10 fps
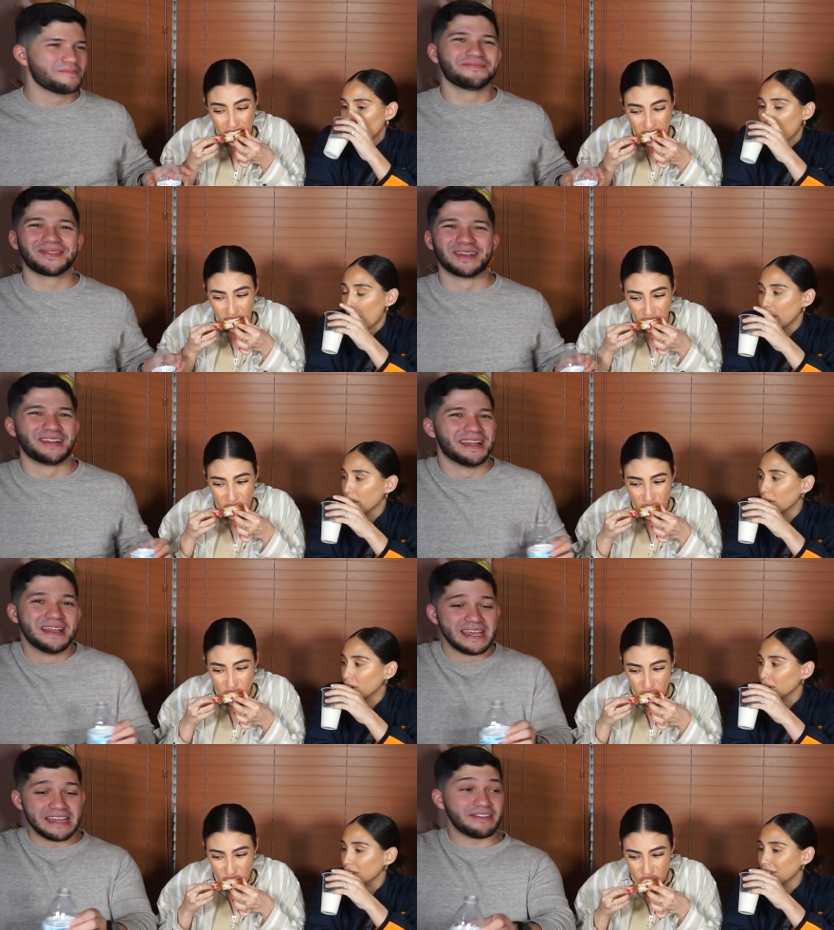
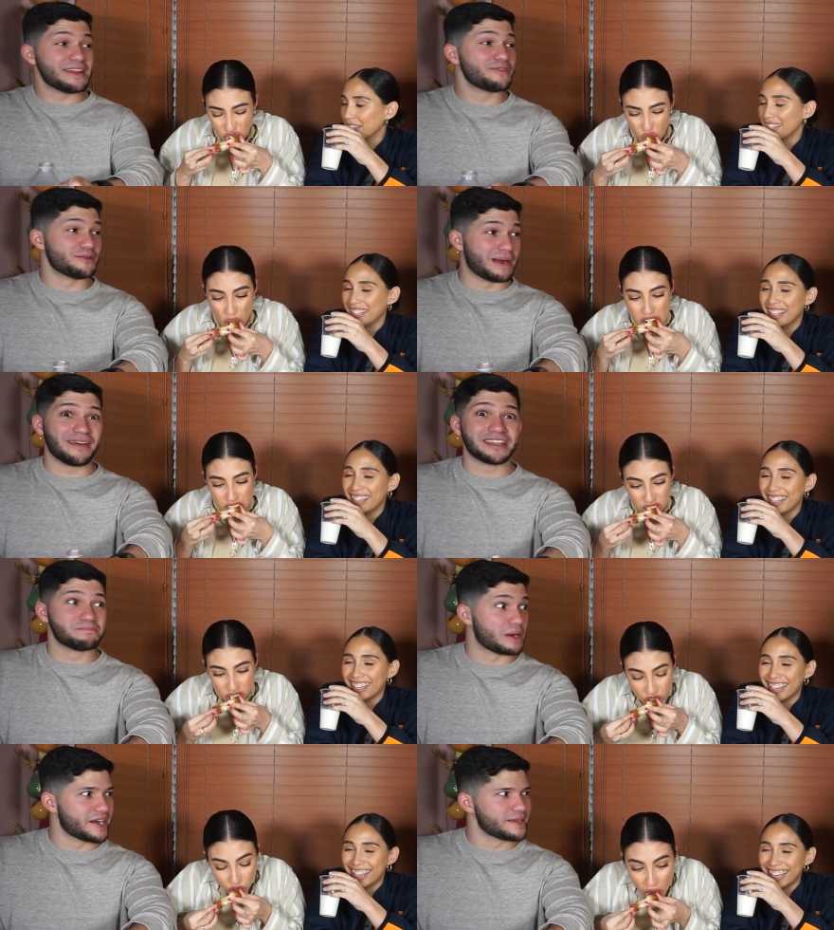Speaker 1: Even if her
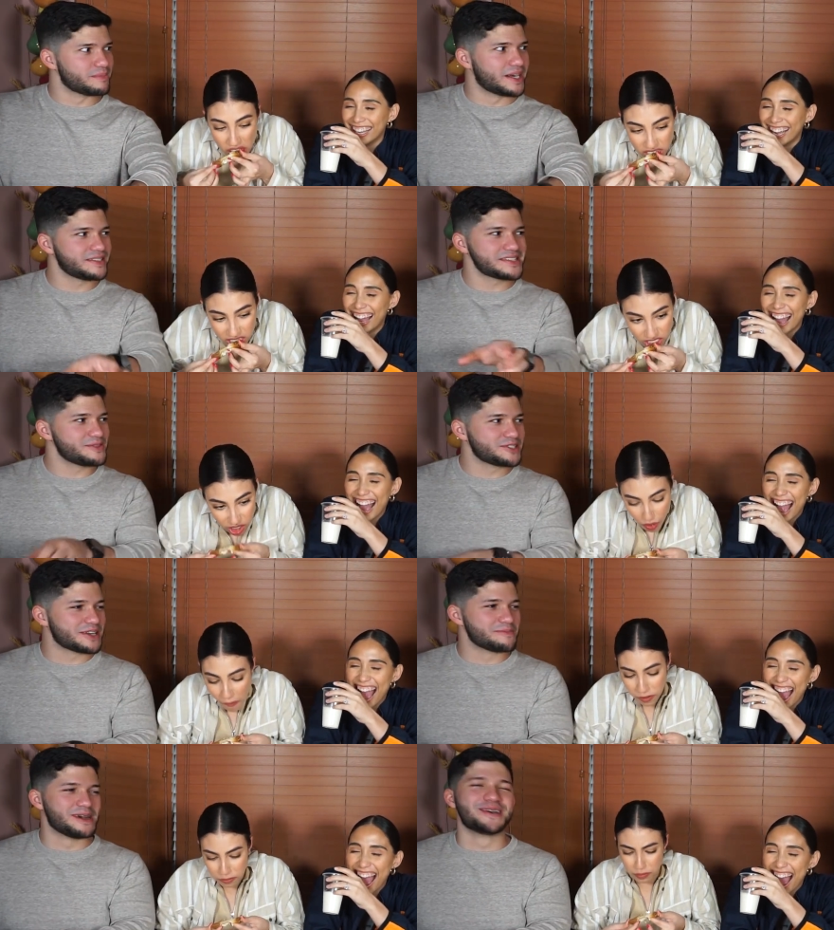mouth is burning, bro, she
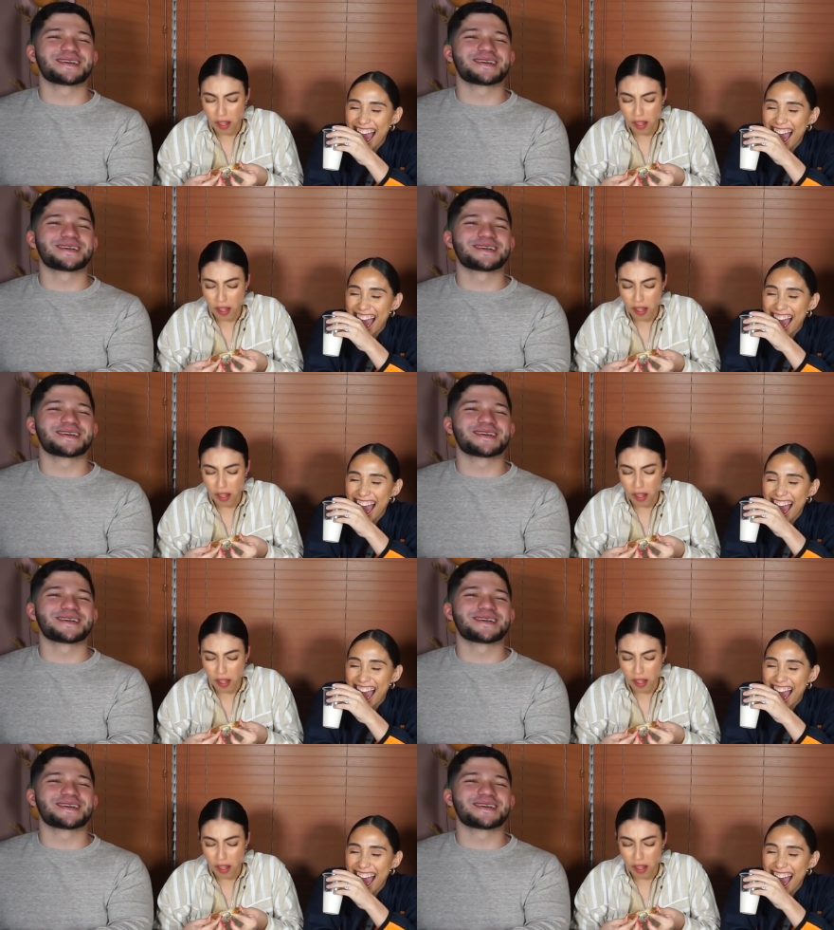won't drink milk.